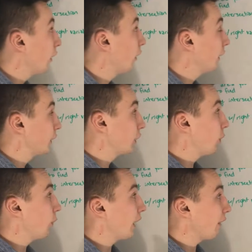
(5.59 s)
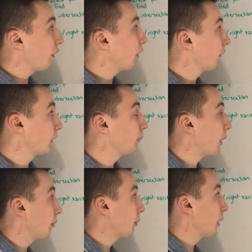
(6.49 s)
Alright, so we have our first
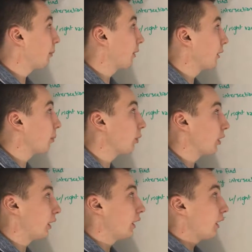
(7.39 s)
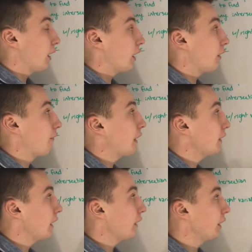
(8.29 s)
problem up on the board. Uh,
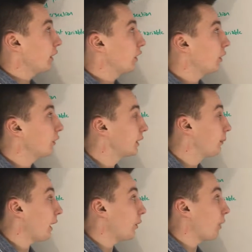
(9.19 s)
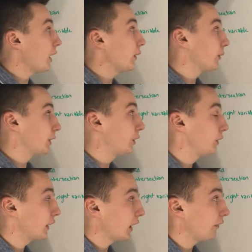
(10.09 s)
find the area enclosed by y equals
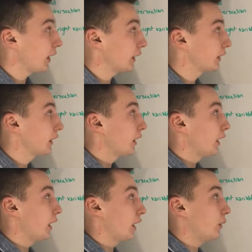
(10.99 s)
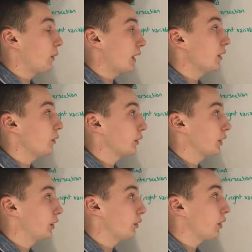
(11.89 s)
2 sine of x and y
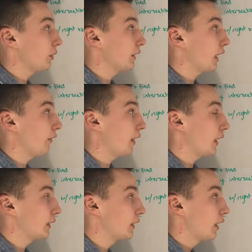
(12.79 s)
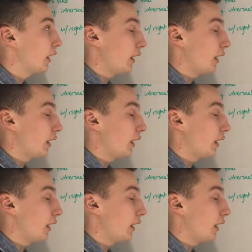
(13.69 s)
equals 2 cosine of x.